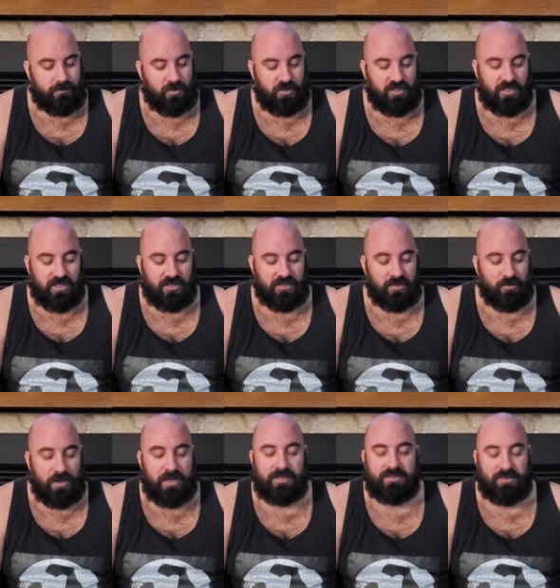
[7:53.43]
there's a little
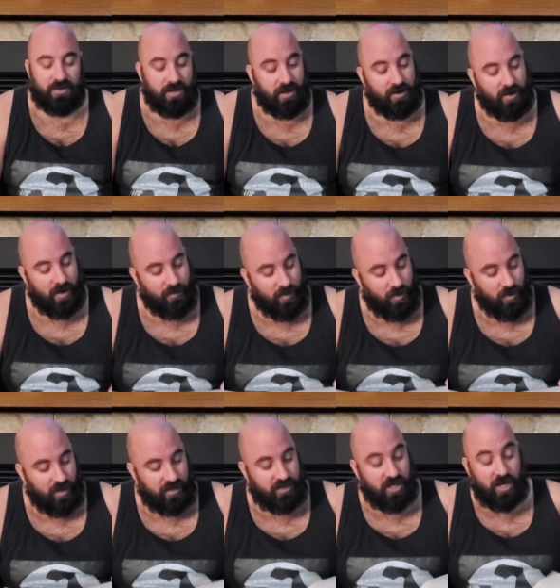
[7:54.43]
insert here
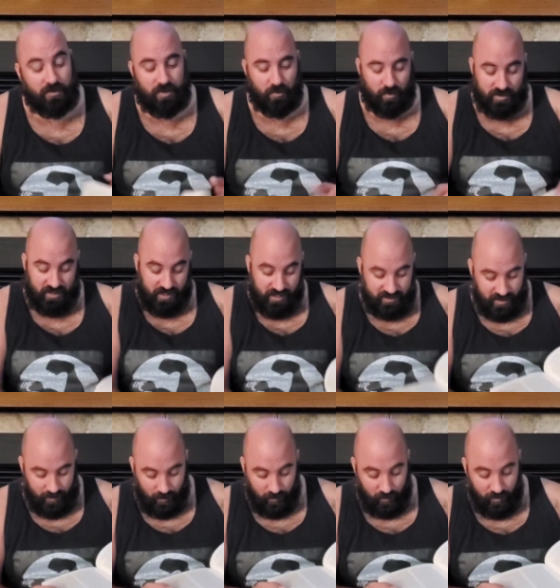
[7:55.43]
about a gentleman. What's the guy's
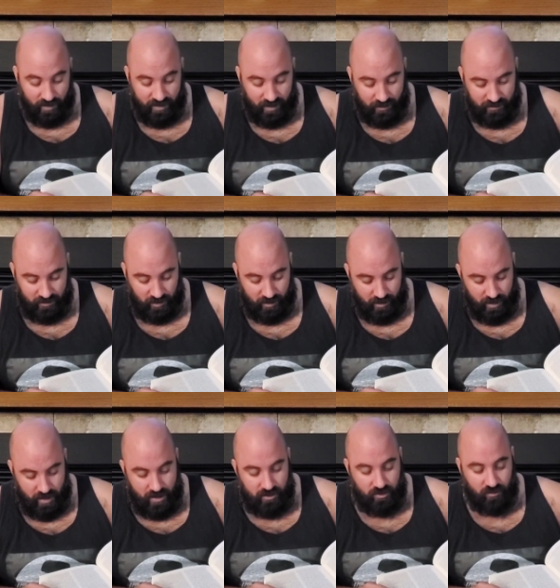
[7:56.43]
name? I'm going to read it out to you.
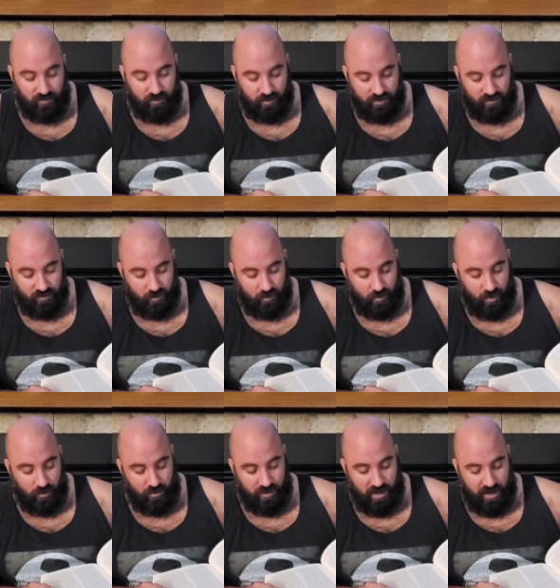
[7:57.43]
So, those of you who
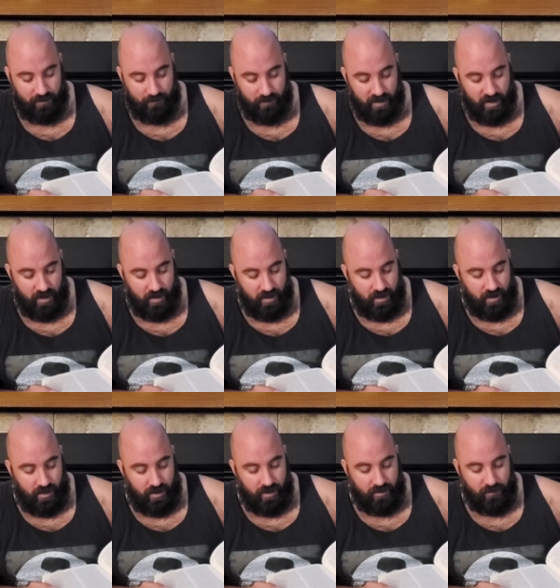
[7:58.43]
know the name,
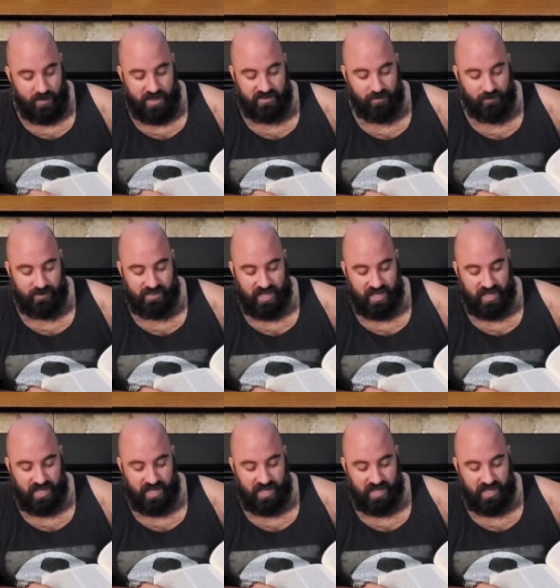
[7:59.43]
uh, the man's name